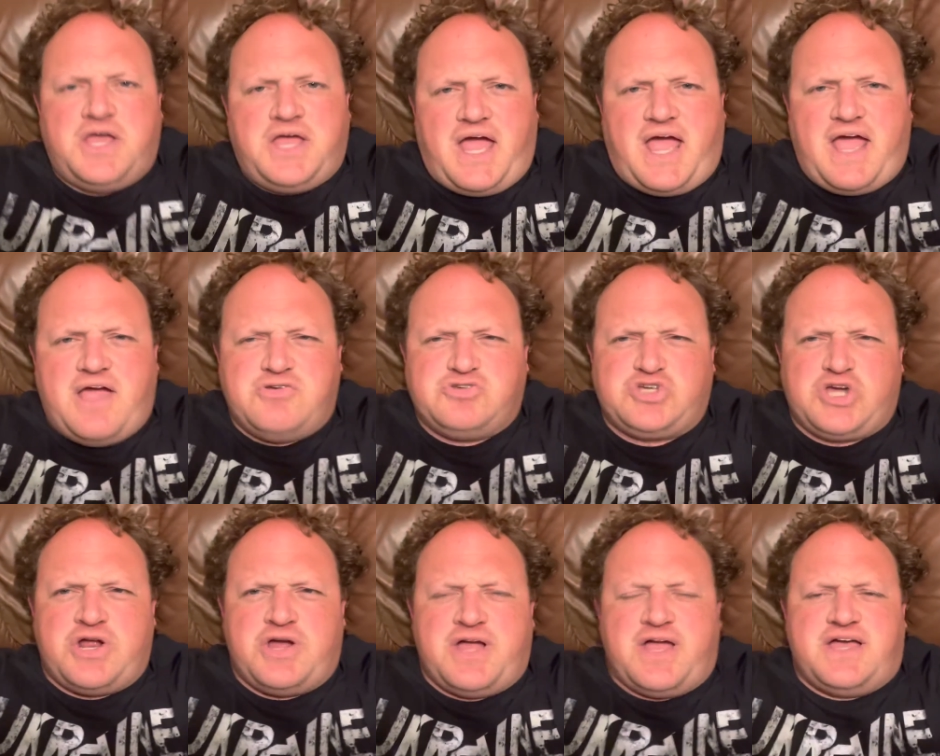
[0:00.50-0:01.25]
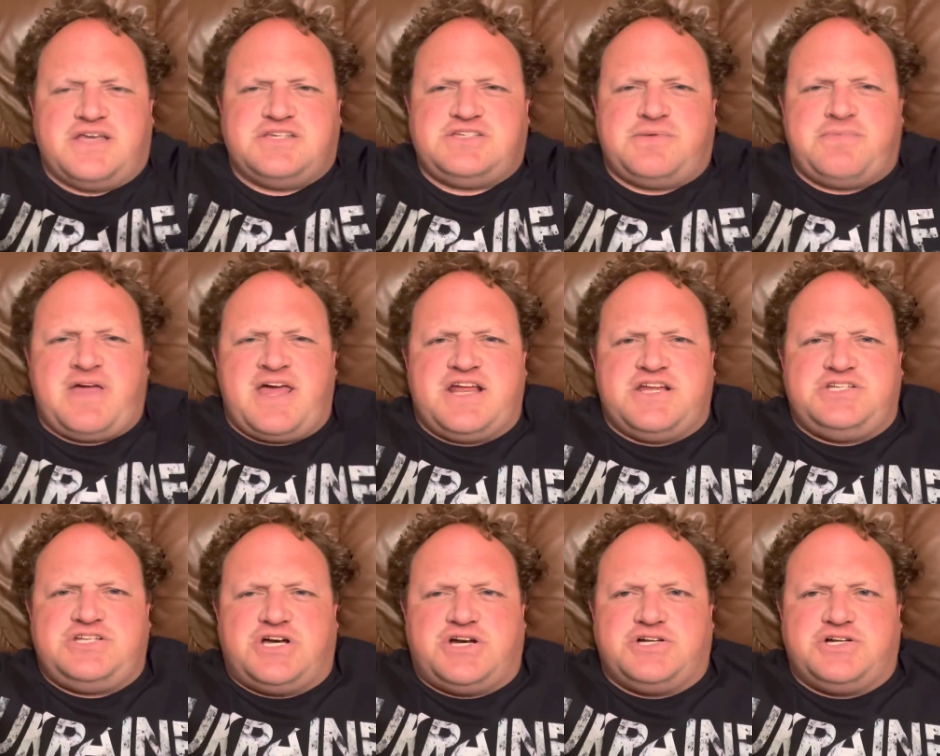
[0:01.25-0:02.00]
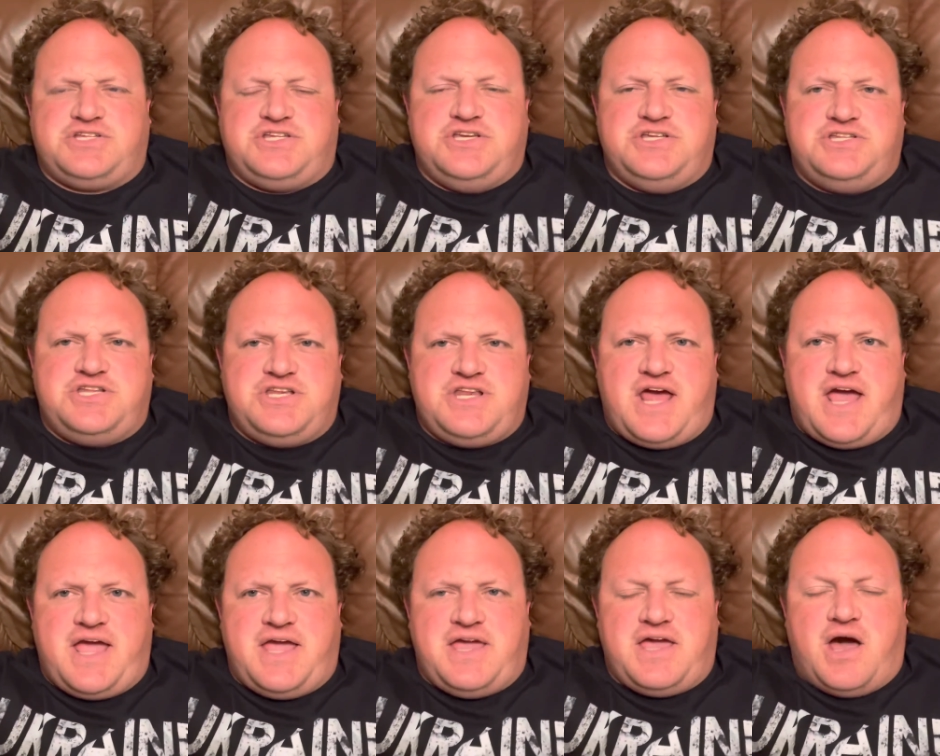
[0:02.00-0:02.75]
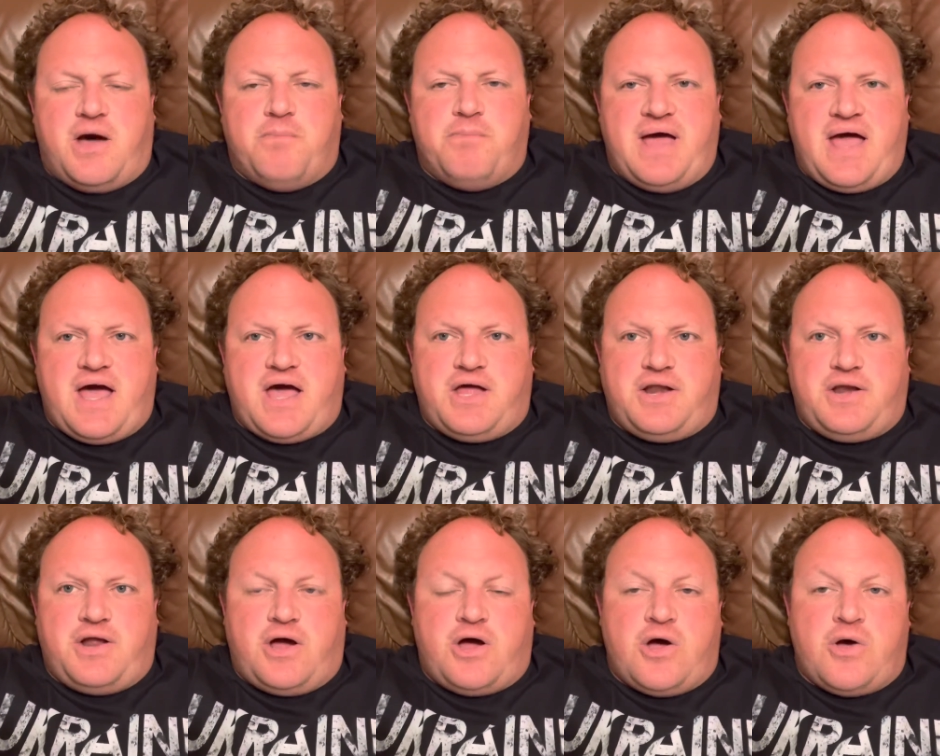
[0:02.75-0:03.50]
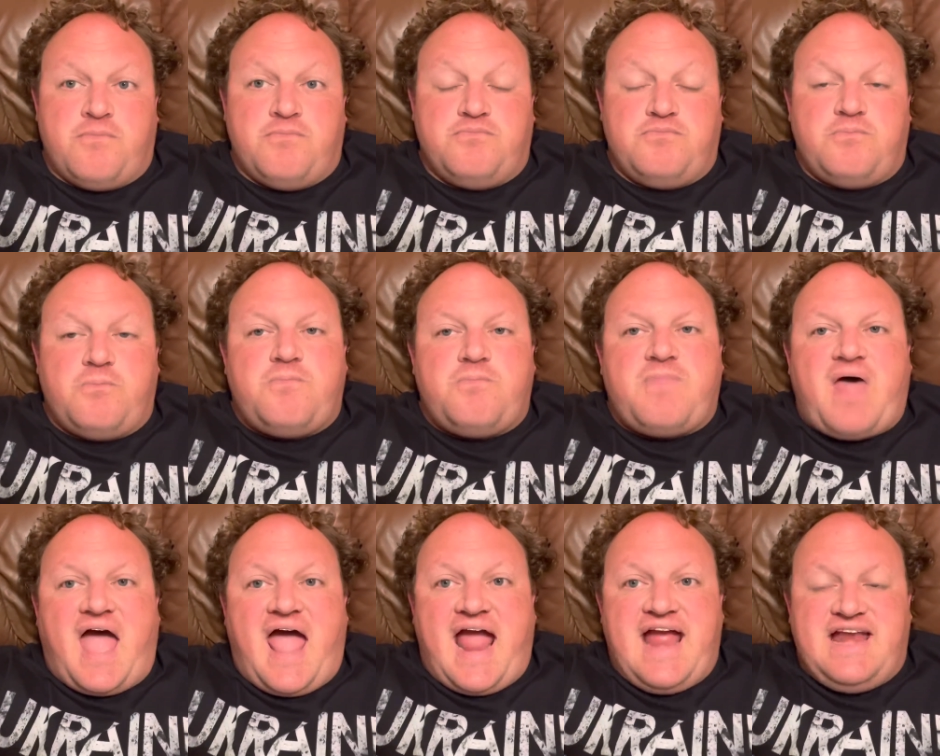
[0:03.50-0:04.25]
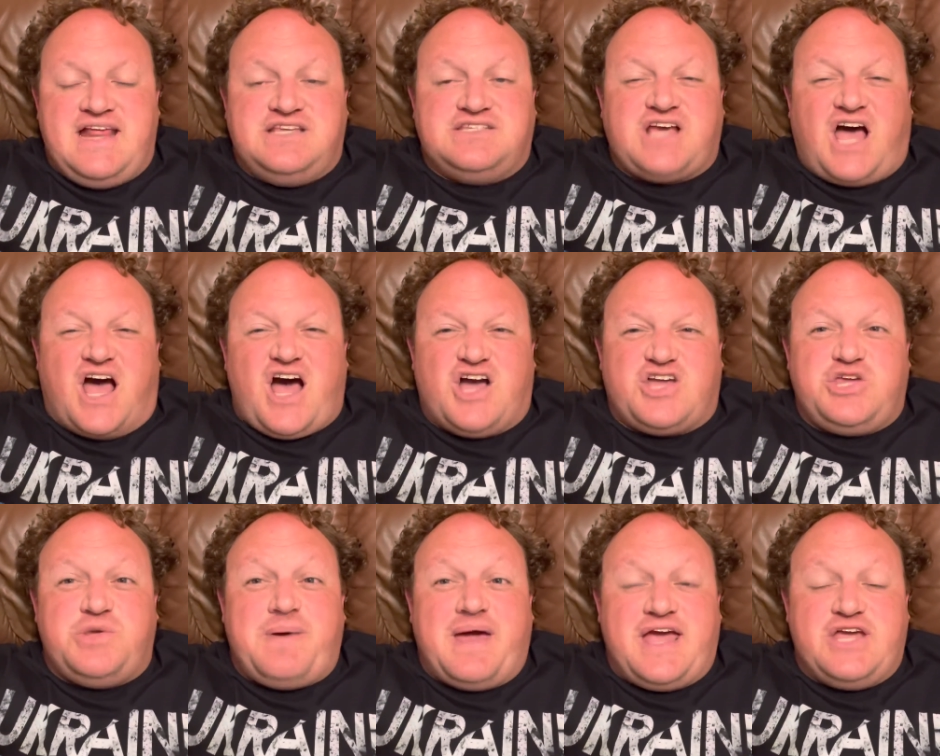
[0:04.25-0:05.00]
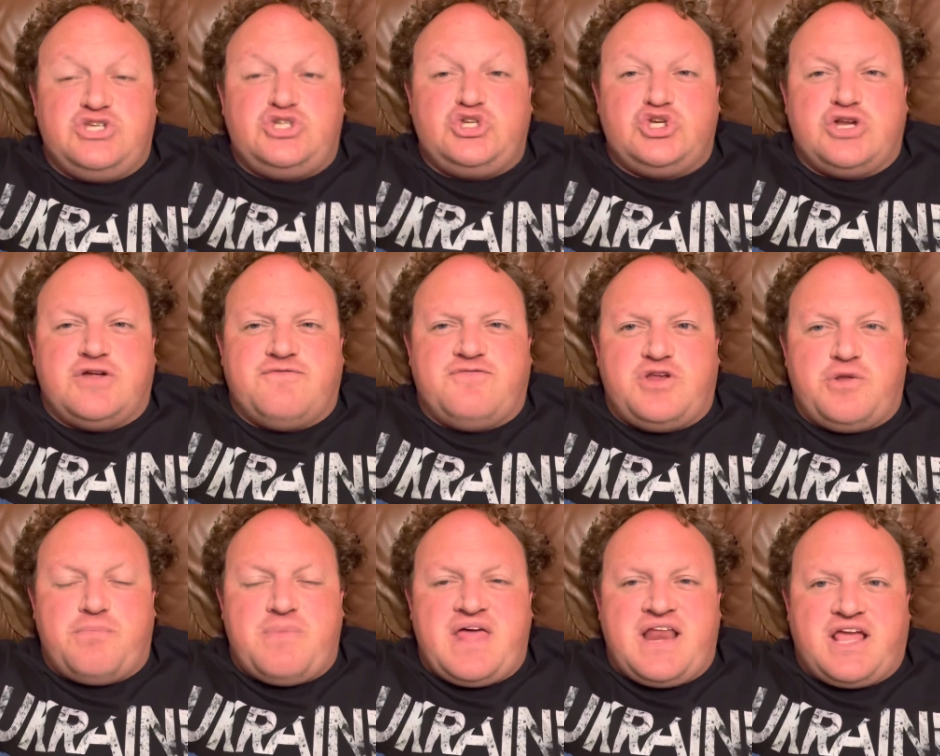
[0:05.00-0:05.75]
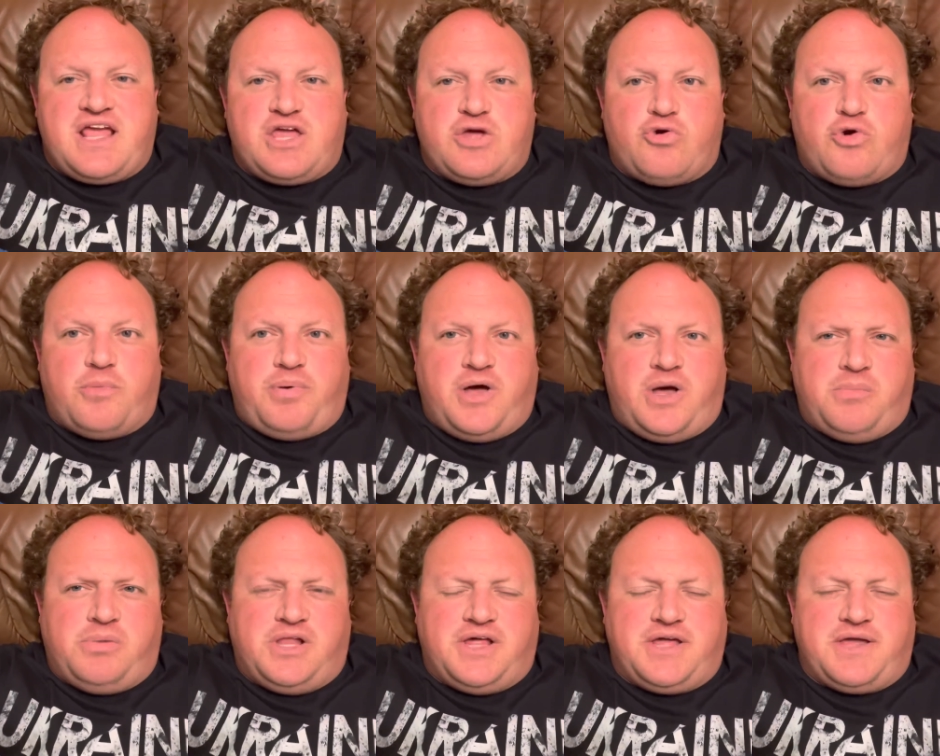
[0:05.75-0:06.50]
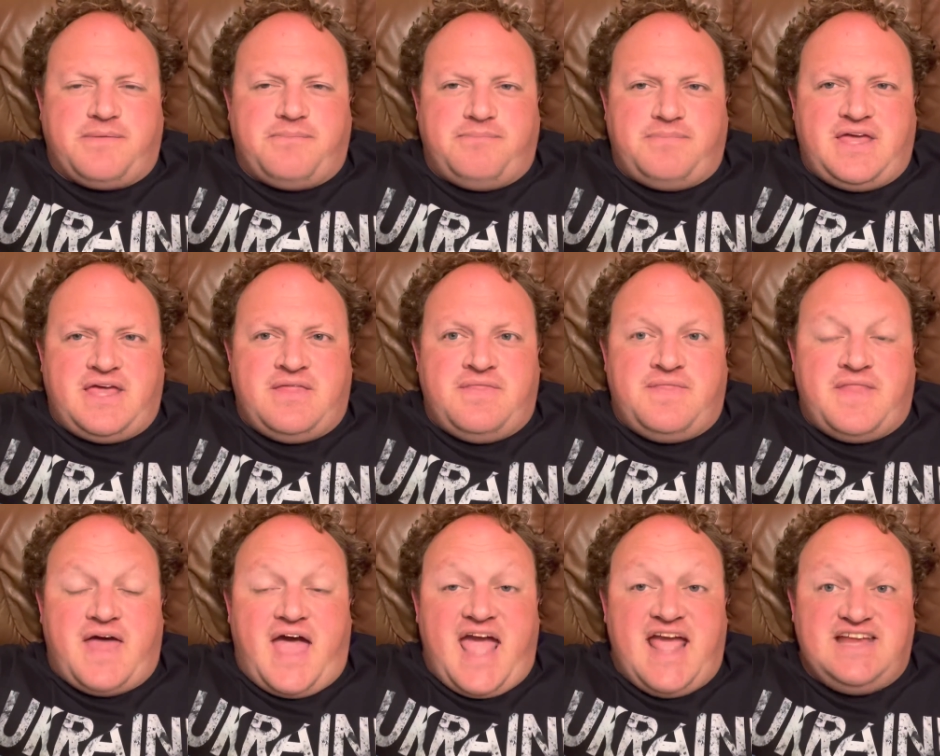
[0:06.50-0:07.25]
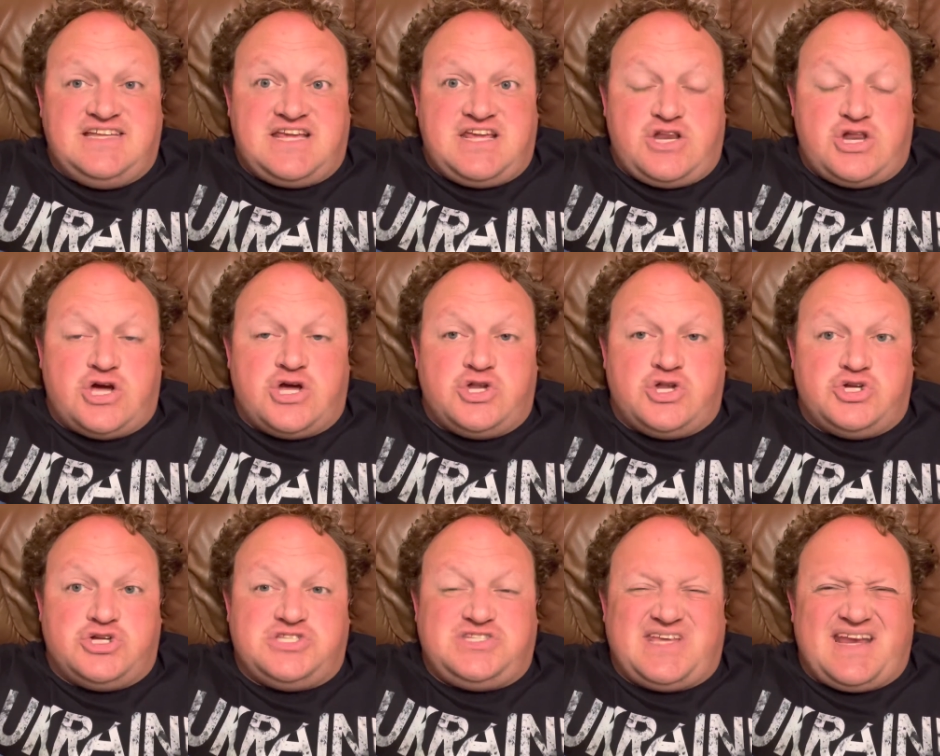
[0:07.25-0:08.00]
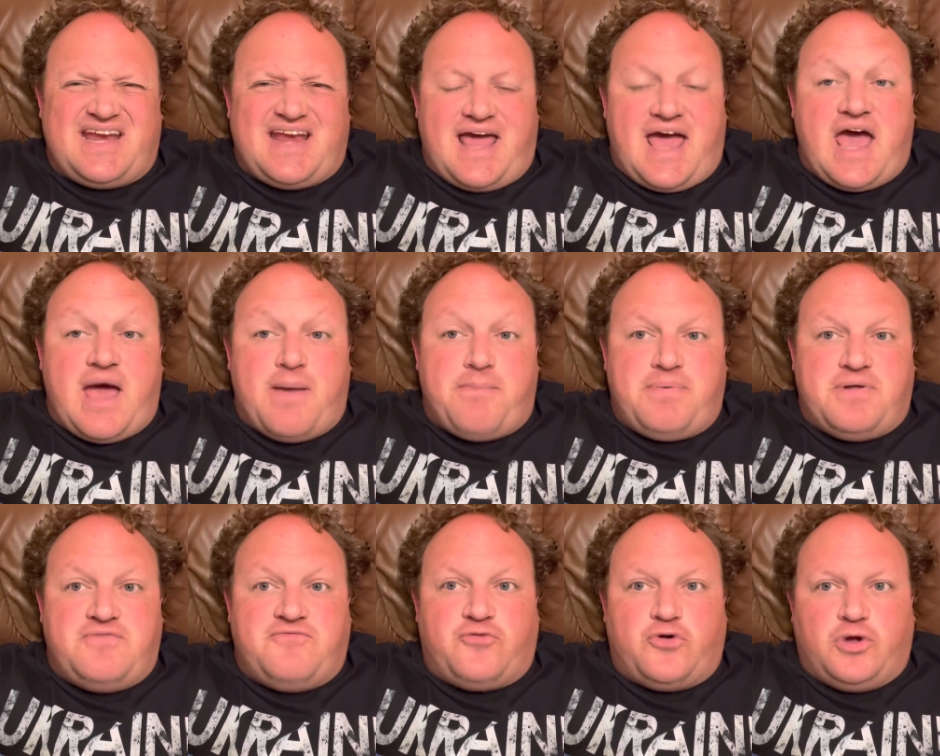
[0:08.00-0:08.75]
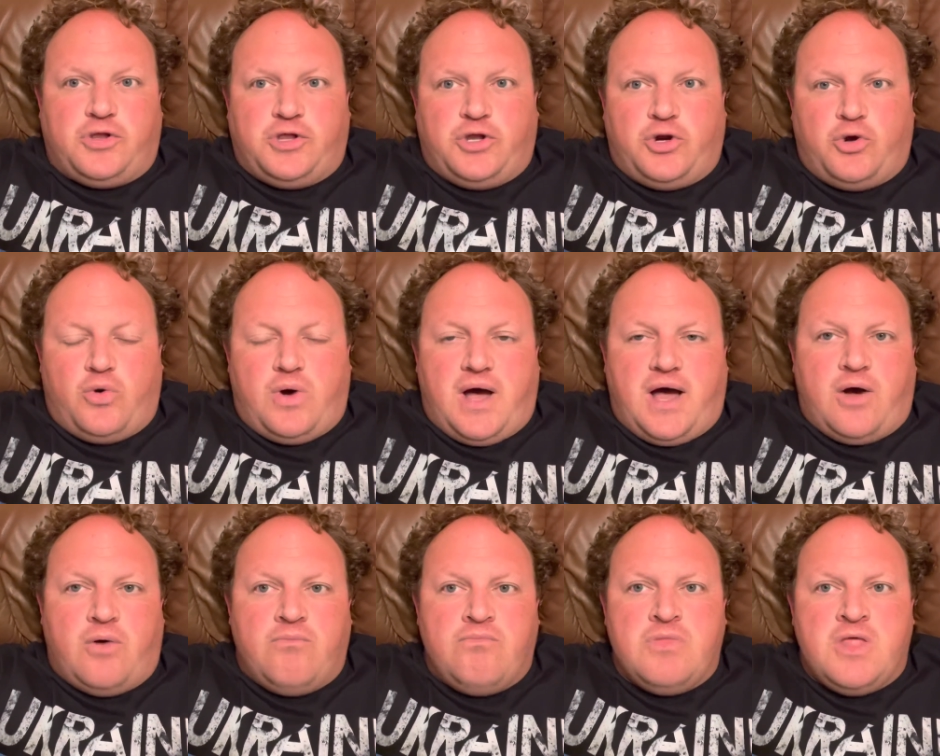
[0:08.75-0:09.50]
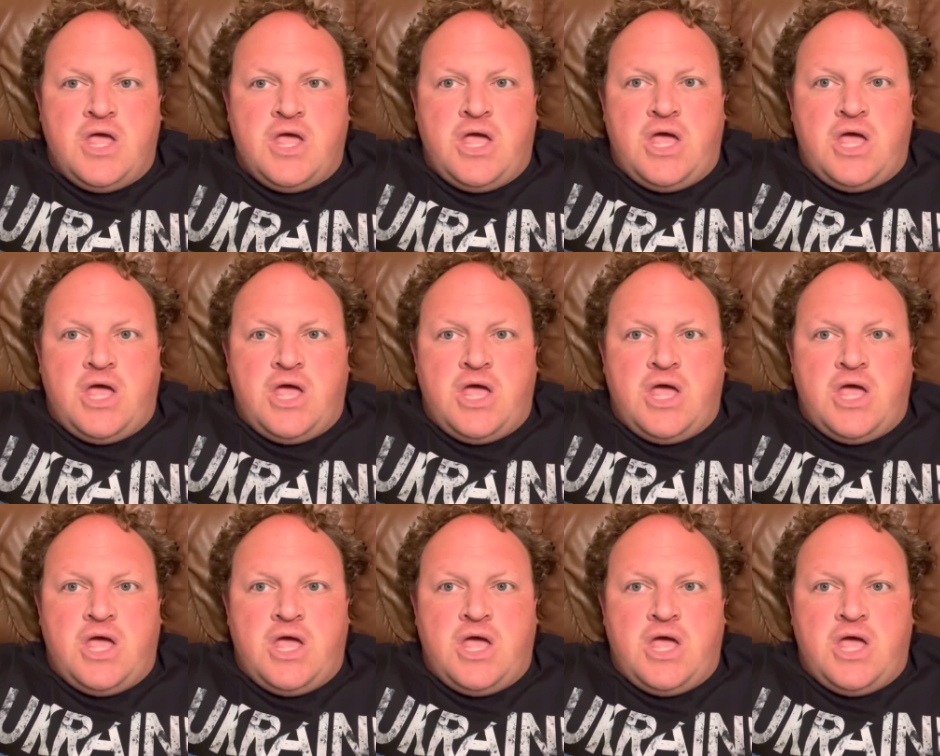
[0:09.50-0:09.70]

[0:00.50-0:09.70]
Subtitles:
Hey, what's going on, guys? I'm going to talk to you today about Haiti's occupation of the Dominican Republic in the 1800s, and it happened for a little while.